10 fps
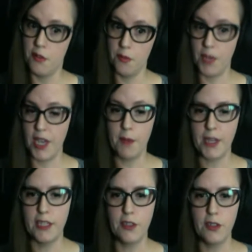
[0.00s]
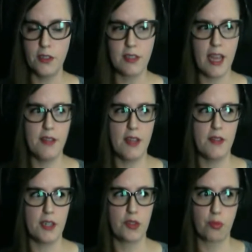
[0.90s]
becoming an adult, and then
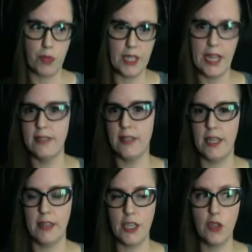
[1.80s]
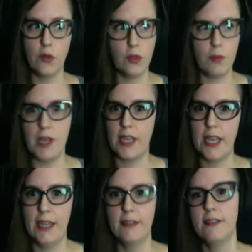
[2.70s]
there's realizing that you used to be a
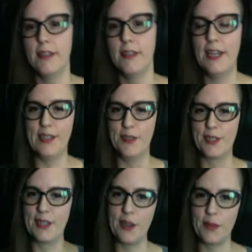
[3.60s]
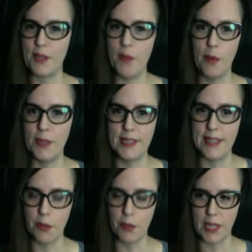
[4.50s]
kid. And those are the only moments
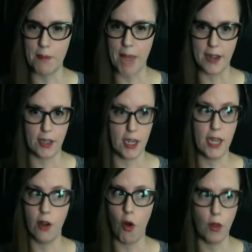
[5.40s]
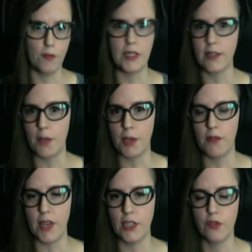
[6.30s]
that really matter in all of these coming of
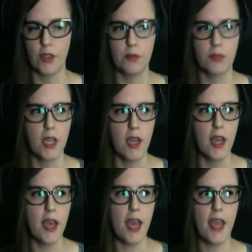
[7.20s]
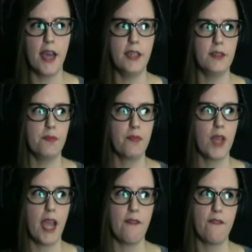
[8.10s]
age films. And
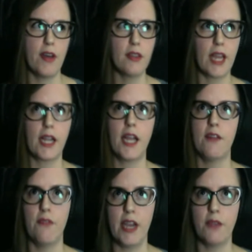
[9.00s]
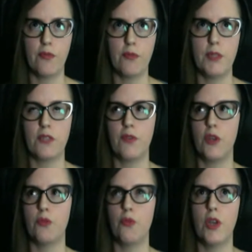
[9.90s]
I felt that kind of vibe from this
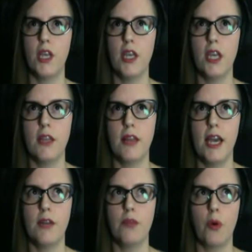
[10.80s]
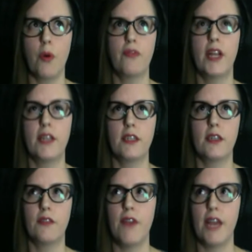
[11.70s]
film, in that we're reflecting on
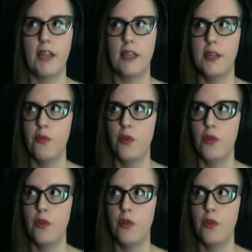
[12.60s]
the fact that